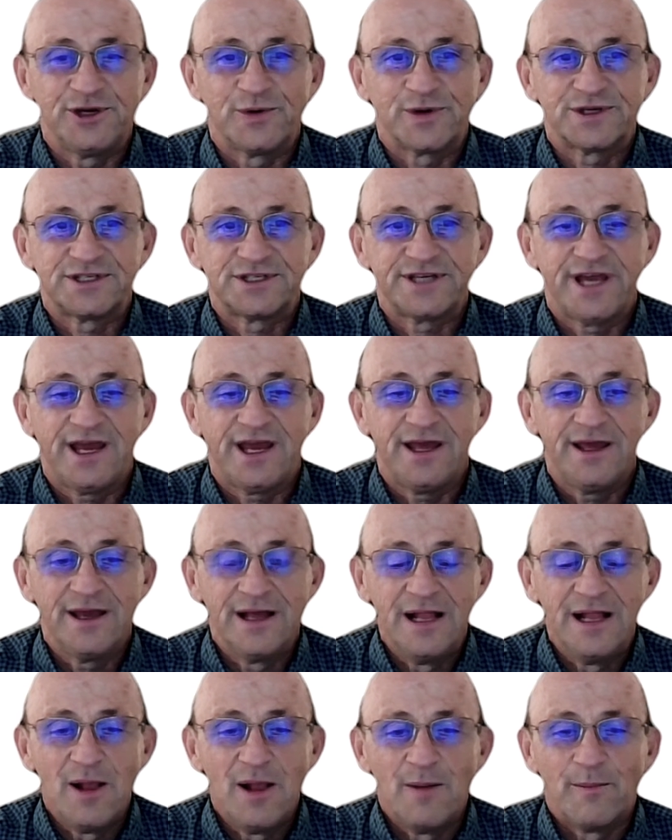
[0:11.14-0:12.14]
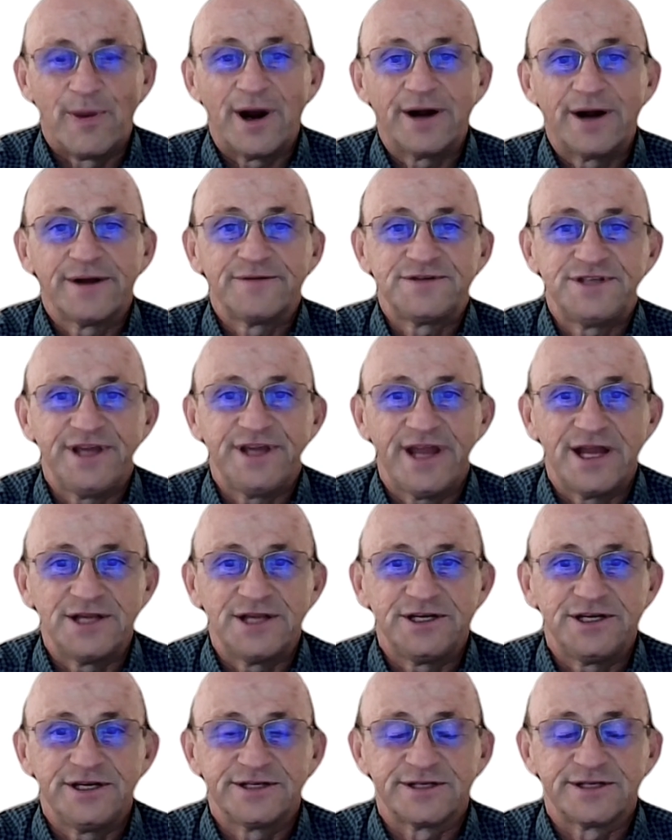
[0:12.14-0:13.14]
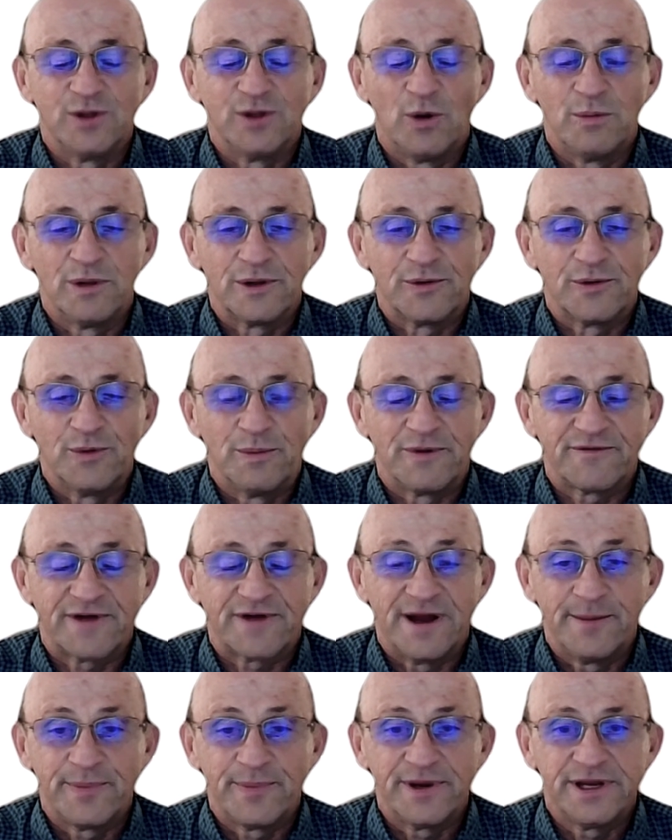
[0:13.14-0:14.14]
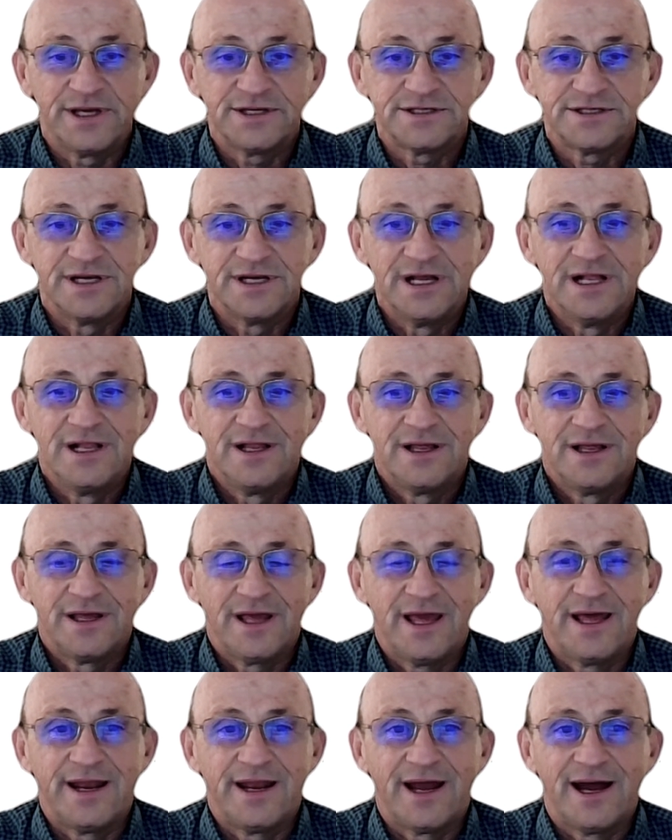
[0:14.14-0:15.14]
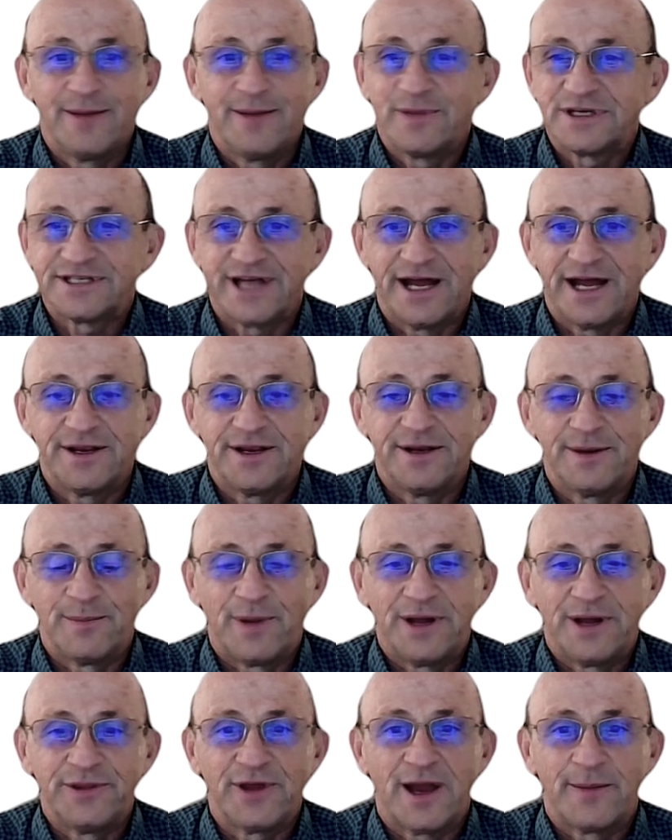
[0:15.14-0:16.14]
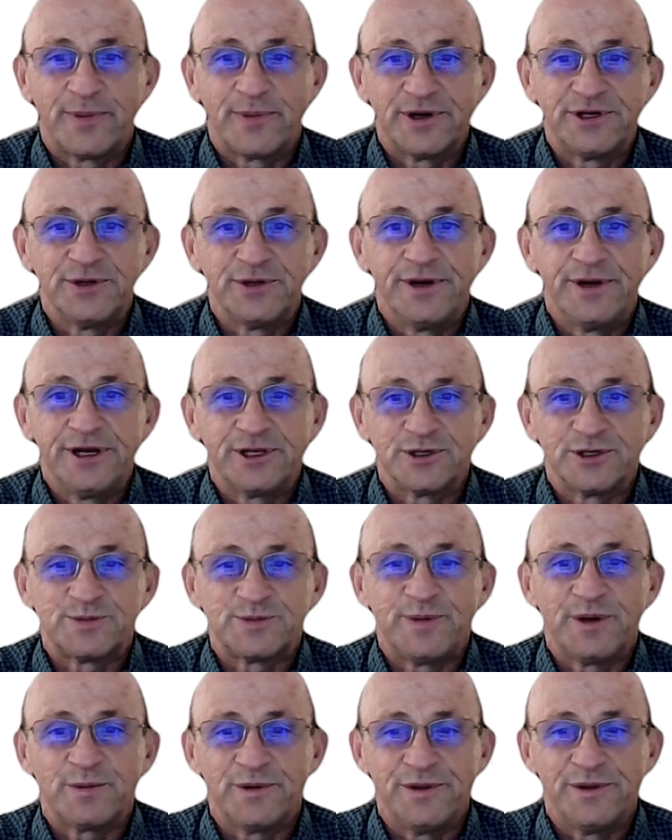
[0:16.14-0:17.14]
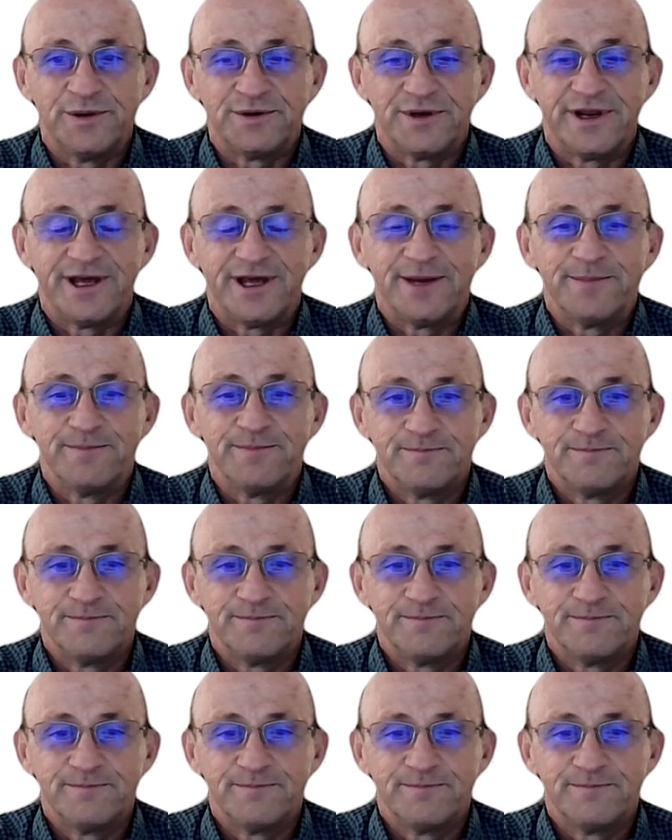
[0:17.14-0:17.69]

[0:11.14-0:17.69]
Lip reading: USA, part of CIG's global group of companies, and I'm excited about the opportunity to speak with you today.